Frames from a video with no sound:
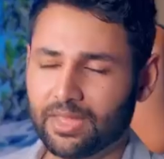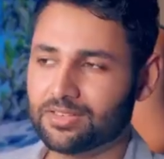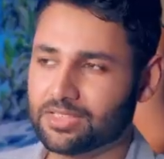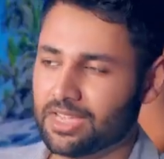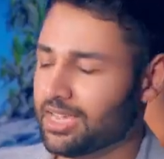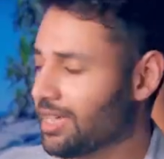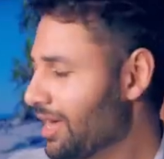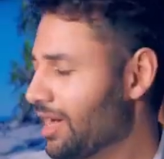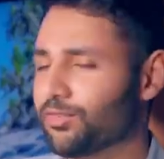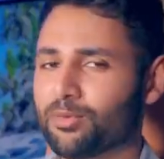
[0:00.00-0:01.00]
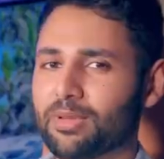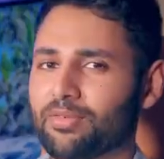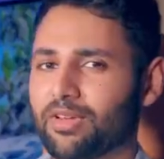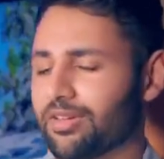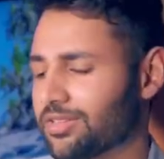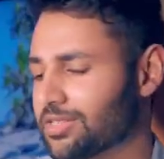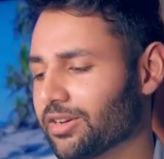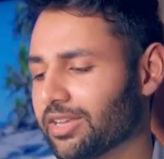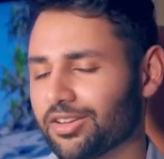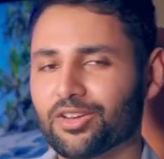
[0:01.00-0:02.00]
And after a bit of a
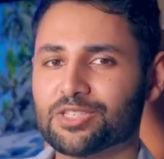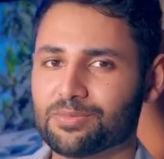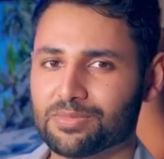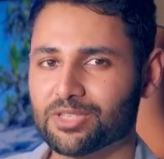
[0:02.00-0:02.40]
stuck-in-customs